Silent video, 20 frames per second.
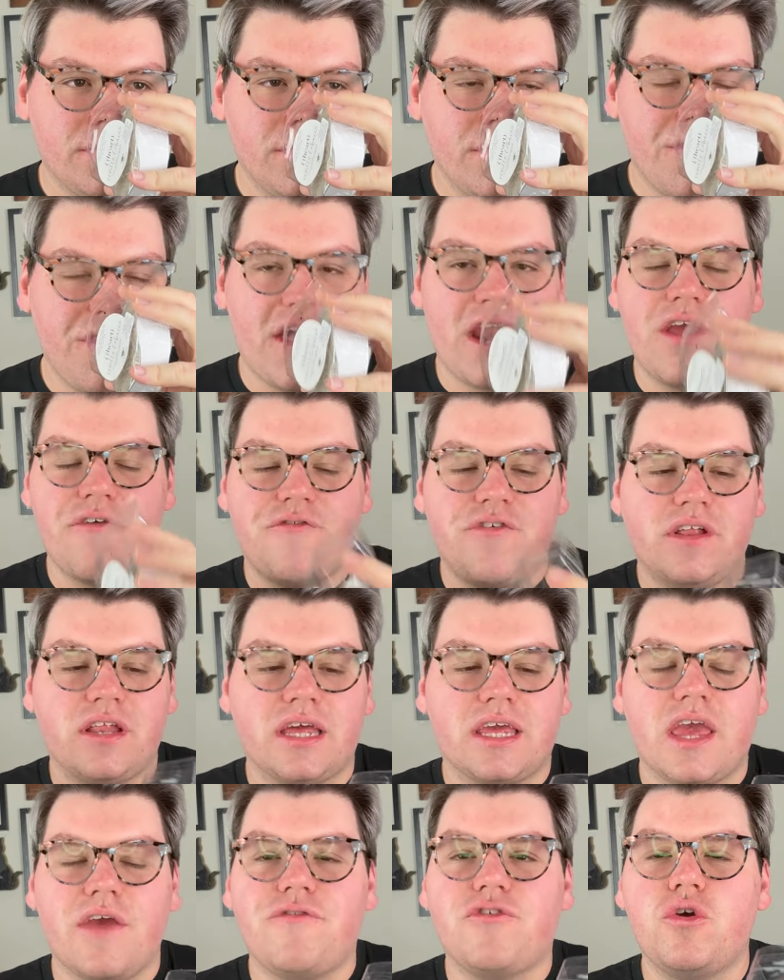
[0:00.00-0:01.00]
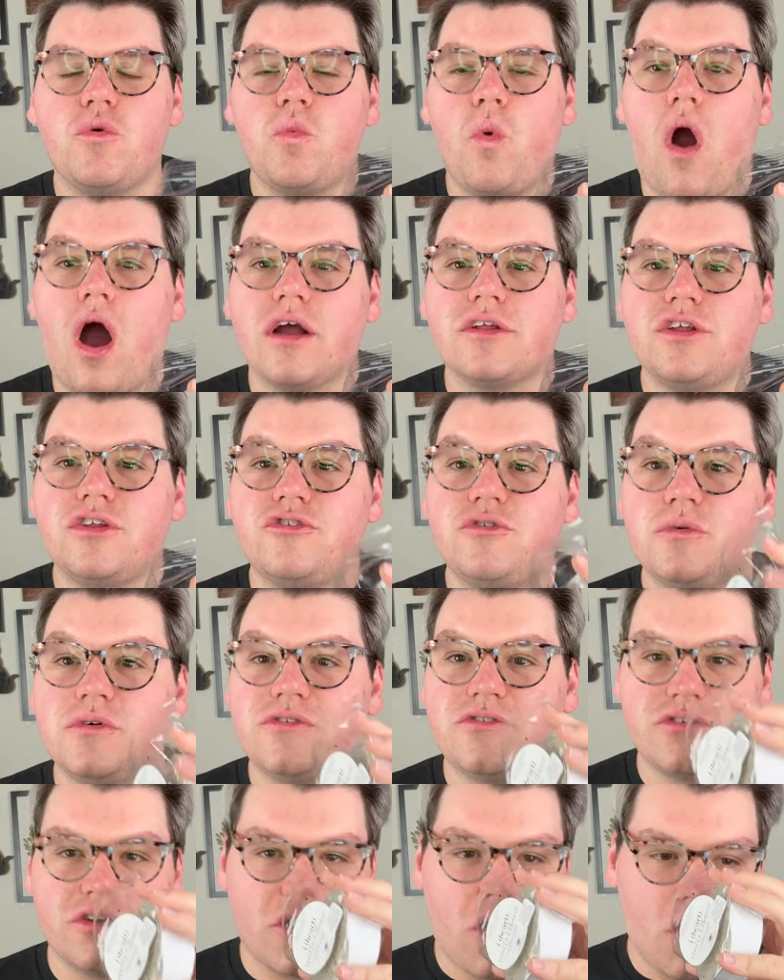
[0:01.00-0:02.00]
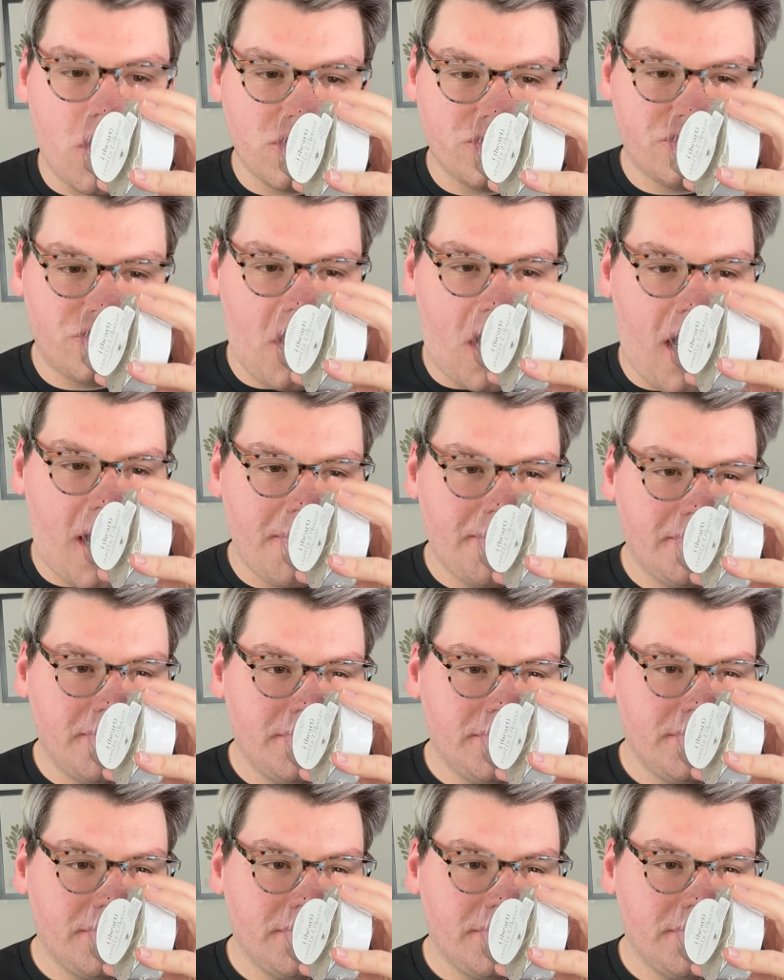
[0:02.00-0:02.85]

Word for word: that I feel like if you walked into a cigar shop,